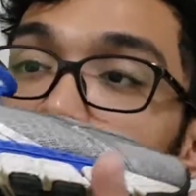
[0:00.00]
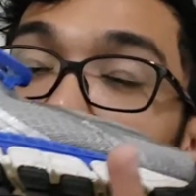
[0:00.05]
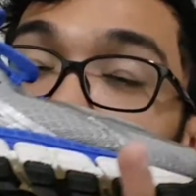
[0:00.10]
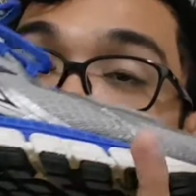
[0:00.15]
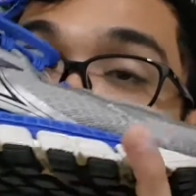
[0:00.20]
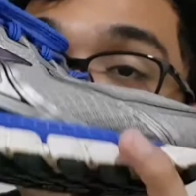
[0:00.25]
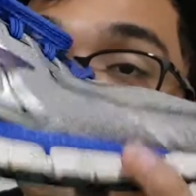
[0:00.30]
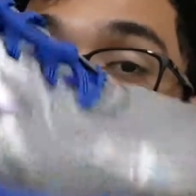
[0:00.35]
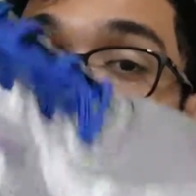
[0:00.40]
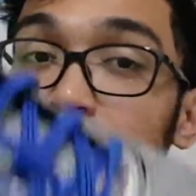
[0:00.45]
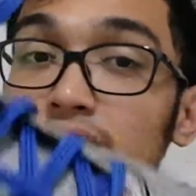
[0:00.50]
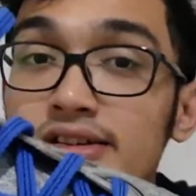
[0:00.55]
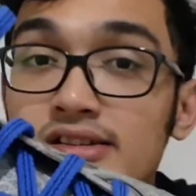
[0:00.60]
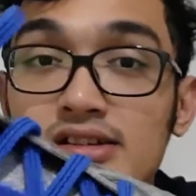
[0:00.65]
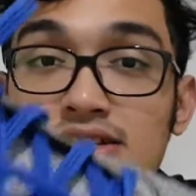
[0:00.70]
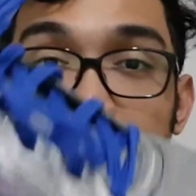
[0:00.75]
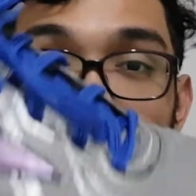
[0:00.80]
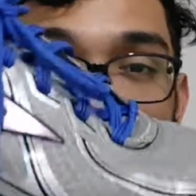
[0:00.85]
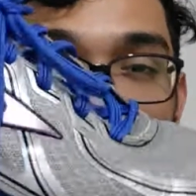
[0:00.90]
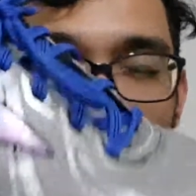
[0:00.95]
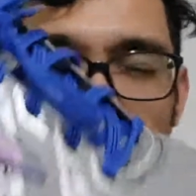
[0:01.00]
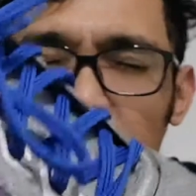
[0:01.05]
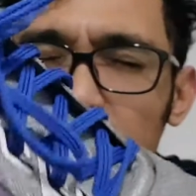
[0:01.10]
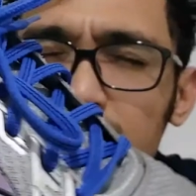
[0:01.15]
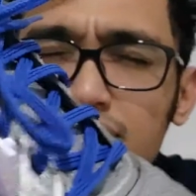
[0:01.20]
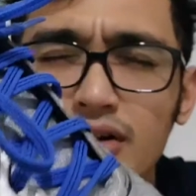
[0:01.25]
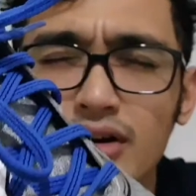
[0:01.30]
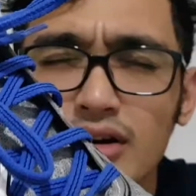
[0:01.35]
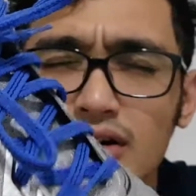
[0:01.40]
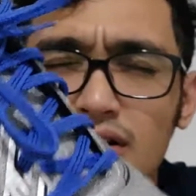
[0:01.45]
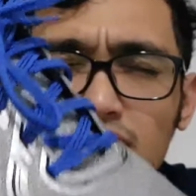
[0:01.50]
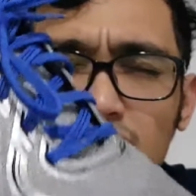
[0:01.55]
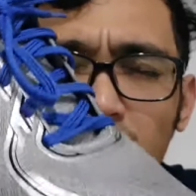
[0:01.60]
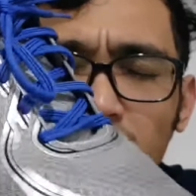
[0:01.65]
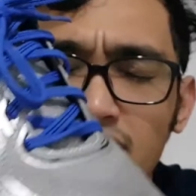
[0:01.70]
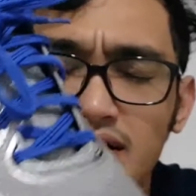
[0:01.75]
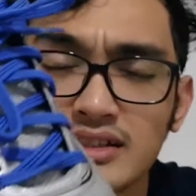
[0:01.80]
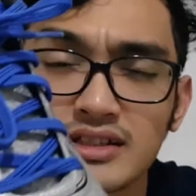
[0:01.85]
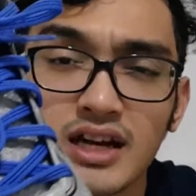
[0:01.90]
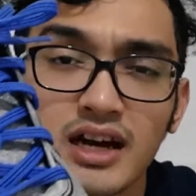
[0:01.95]
The shoelaces never
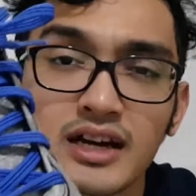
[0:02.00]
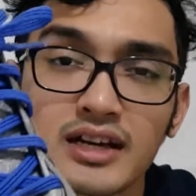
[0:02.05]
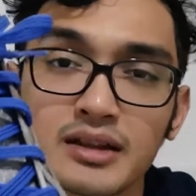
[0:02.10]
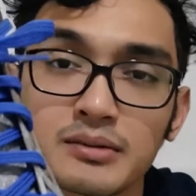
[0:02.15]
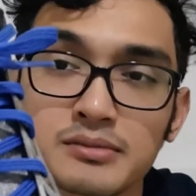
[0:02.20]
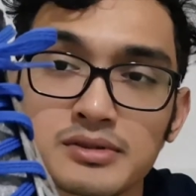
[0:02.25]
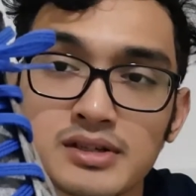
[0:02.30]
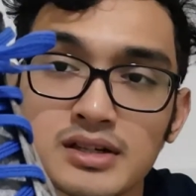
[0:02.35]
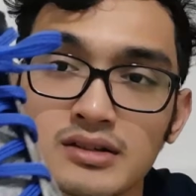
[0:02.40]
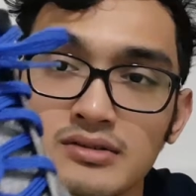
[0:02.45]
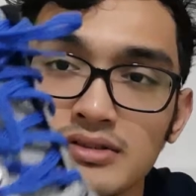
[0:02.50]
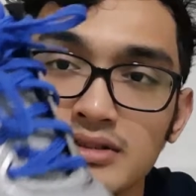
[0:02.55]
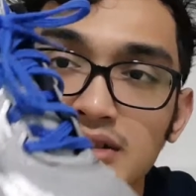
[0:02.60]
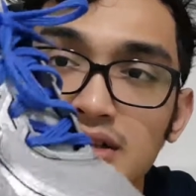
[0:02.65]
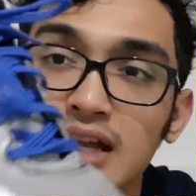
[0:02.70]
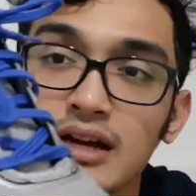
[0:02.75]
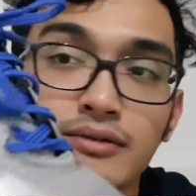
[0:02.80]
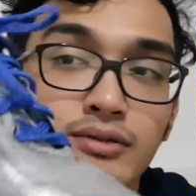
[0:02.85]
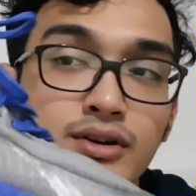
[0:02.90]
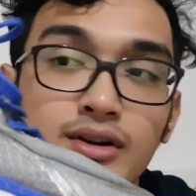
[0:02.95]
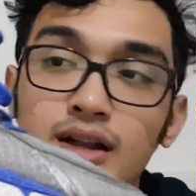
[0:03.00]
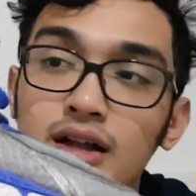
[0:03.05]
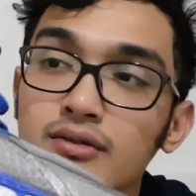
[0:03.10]
untie themselves, never.